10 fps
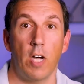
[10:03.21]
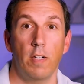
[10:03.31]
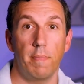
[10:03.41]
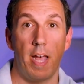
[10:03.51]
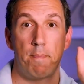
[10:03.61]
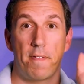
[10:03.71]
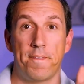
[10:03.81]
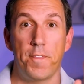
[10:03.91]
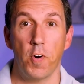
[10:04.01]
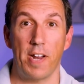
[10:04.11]
Oh, and
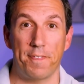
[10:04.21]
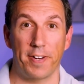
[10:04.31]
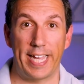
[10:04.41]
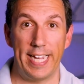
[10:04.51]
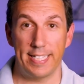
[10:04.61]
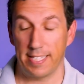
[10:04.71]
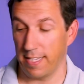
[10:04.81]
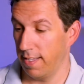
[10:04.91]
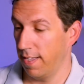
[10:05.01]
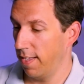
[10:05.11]
before I
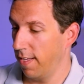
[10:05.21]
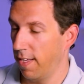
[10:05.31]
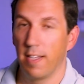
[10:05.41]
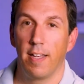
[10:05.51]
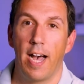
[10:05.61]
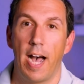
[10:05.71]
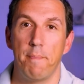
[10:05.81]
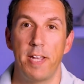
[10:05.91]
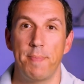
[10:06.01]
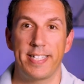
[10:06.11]
forget, I
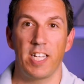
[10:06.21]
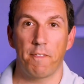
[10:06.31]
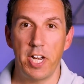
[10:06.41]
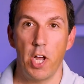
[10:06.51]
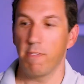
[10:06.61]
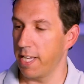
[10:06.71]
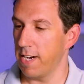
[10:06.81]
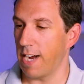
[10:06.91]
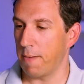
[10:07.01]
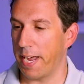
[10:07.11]
made myself a note
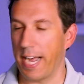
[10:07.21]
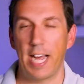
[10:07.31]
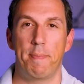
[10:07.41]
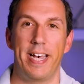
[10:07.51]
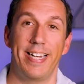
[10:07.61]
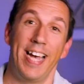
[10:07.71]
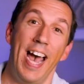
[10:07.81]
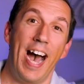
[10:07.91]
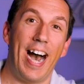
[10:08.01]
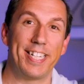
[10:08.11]
here on my iPad.
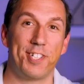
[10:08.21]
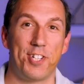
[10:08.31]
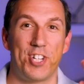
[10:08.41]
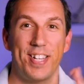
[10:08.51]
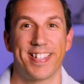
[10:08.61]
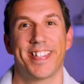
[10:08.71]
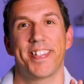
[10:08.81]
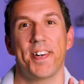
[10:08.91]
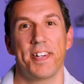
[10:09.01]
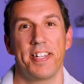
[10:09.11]
I just
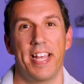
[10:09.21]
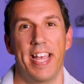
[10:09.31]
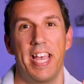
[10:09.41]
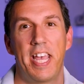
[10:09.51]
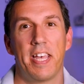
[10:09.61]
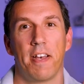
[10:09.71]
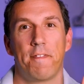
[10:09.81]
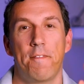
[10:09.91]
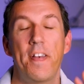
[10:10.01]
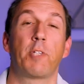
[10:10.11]
started a
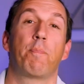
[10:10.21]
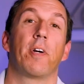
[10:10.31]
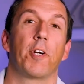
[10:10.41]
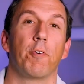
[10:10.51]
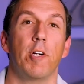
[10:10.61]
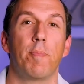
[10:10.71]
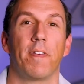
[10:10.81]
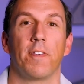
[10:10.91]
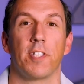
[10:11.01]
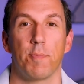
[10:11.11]
Facebook group
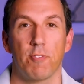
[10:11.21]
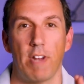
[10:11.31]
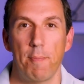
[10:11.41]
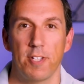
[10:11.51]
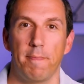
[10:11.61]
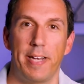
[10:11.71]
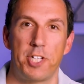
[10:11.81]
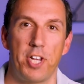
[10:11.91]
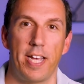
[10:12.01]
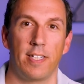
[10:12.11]
for subscribers of my
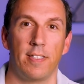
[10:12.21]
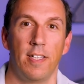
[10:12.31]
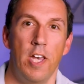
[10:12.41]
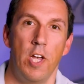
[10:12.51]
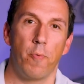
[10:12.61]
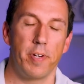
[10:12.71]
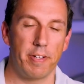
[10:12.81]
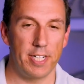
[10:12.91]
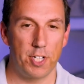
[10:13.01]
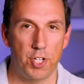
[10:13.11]
channel where you
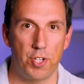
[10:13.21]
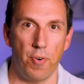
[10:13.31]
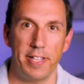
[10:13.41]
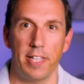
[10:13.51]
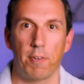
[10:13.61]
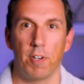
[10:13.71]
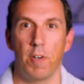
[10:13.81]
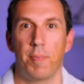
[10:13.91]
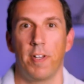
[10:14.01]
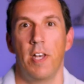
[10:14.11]
can join the
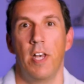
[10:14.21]
group.